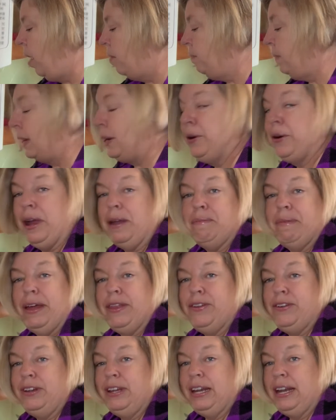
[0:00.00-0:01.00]
My
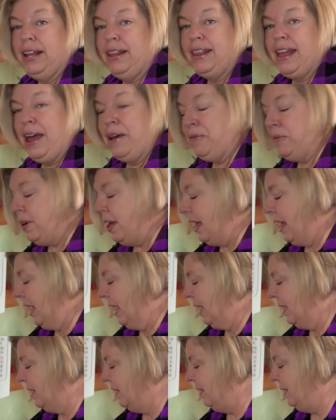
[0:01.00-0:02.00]
grandmother did it that
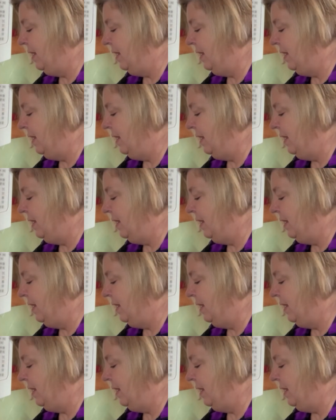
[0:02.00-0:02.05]
way.